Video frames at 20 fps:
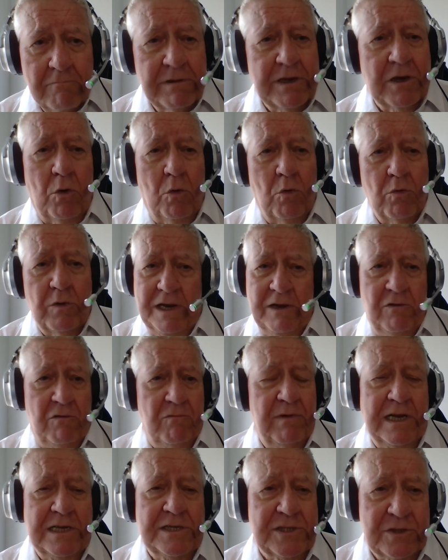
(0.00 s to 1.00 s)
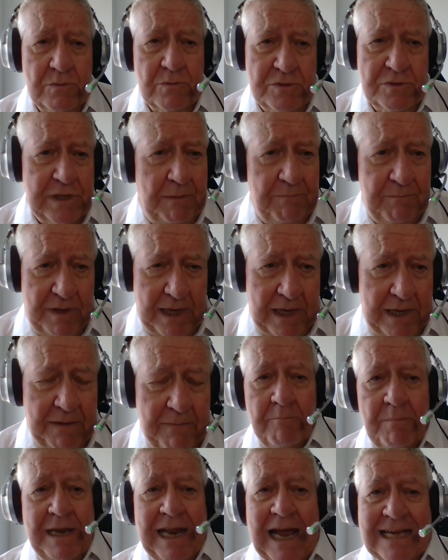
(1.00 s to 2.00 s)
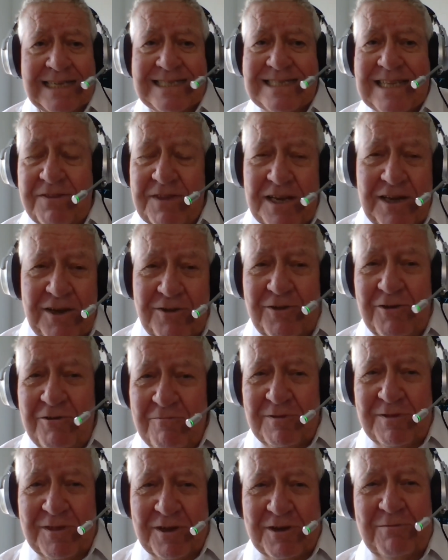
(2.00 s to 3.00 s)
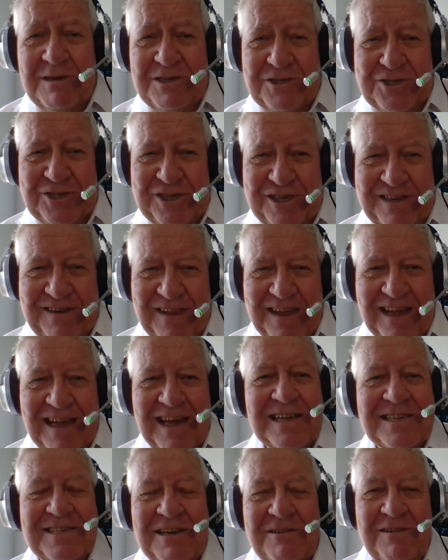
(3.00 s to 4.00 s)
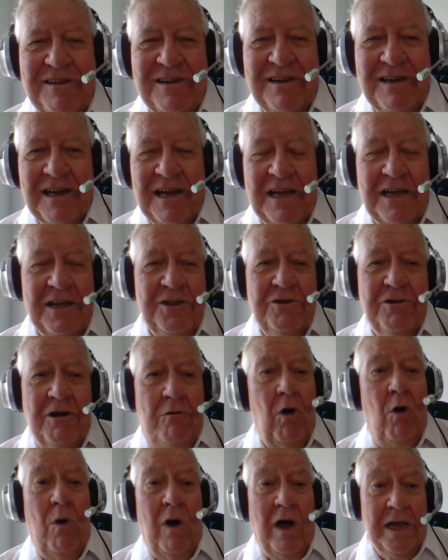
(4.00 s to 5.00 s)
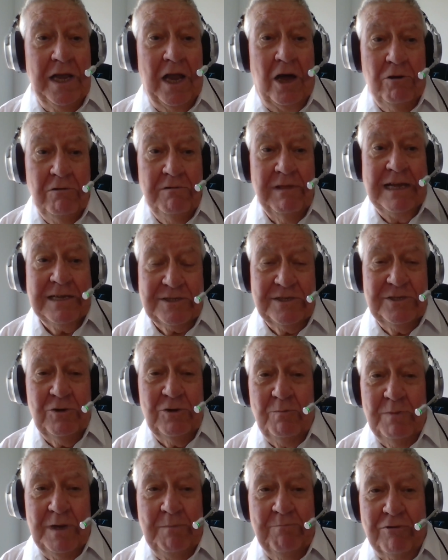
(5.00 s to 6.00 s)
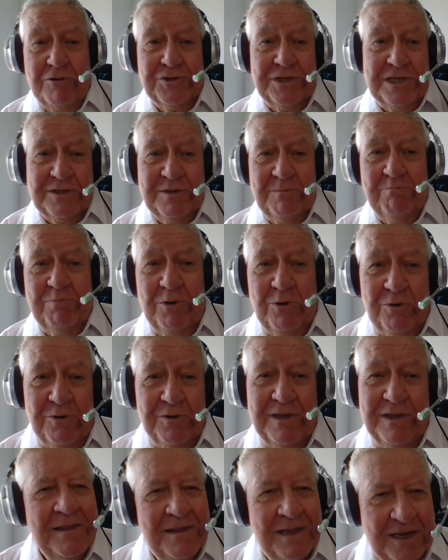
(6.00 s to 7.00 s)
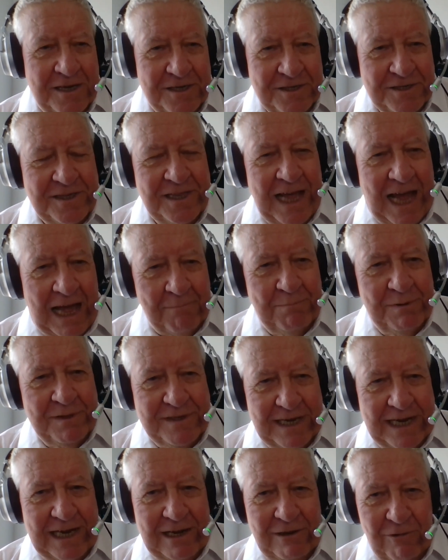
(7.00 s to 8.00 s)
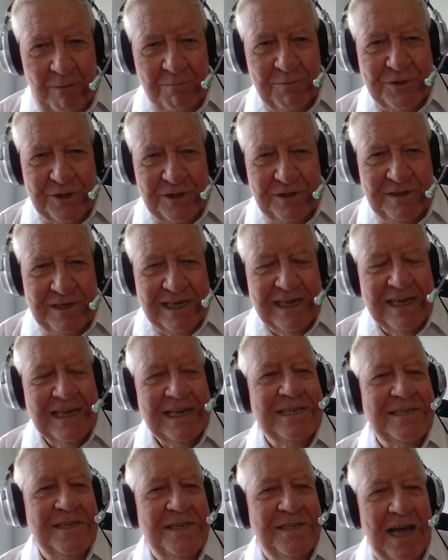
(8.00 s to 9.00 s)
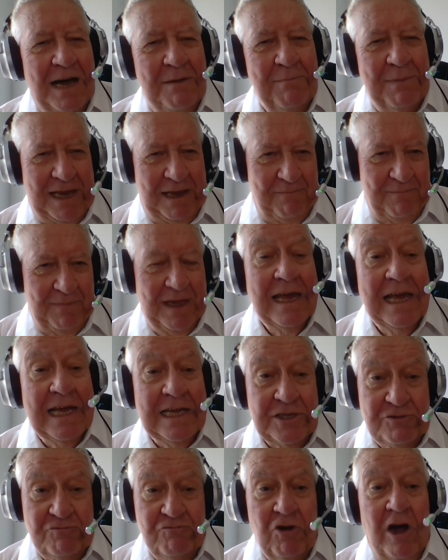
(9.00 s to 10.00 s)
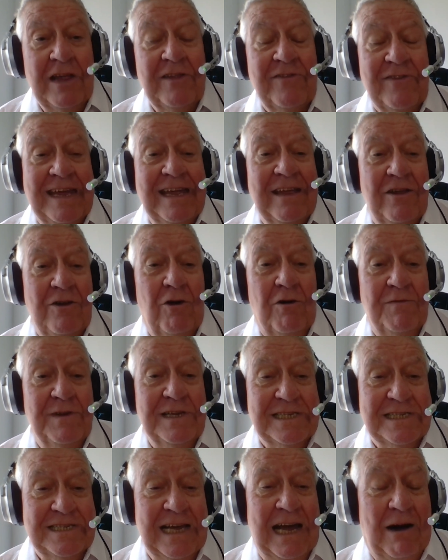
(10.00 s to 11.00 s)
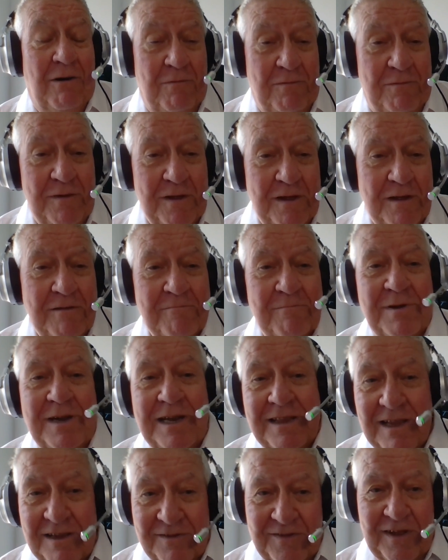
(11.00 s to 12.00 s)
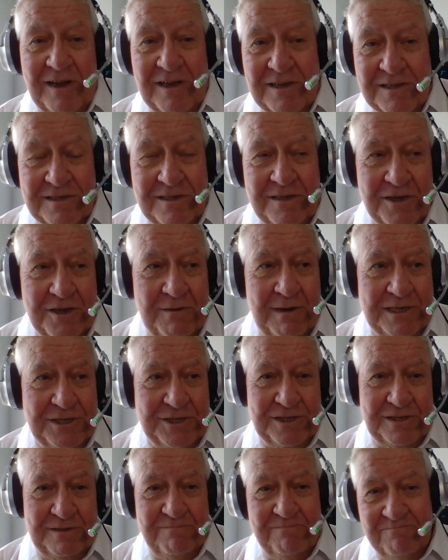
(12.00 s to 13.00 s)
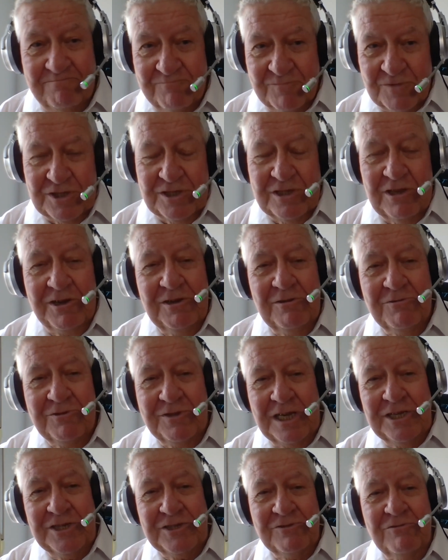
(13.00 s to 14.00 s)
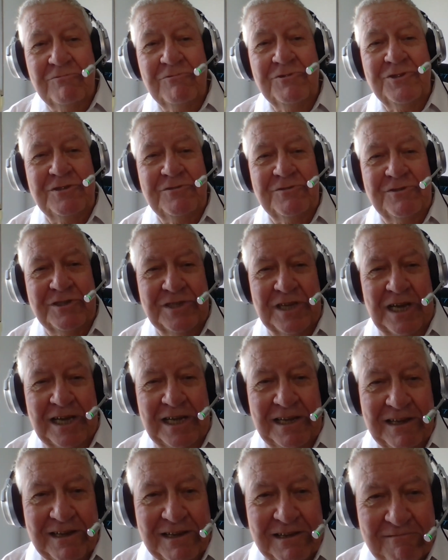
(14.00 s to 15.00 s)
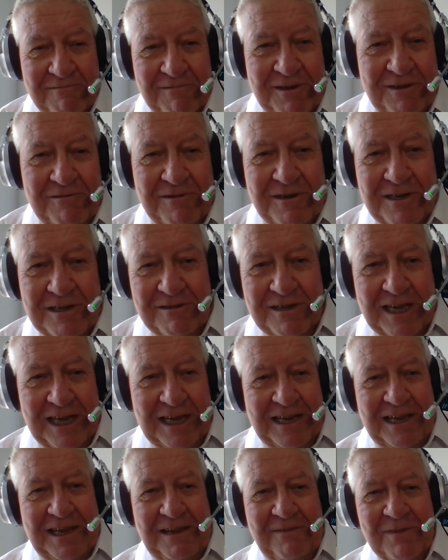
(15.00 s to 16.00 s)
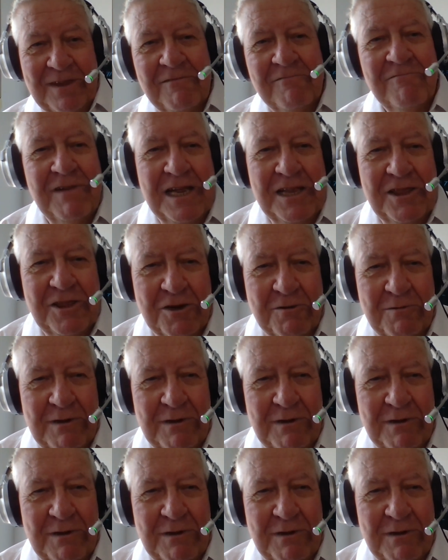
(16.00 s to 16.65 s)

recording the risks or something, but it has nothing to do with the question. So, and you go, oh, I know, that's normally project support, because that particular option is a dummy. It's right in and of itself, but it doesn't answer the question. Just like your teacher always used to say when you were a little kiddie, read the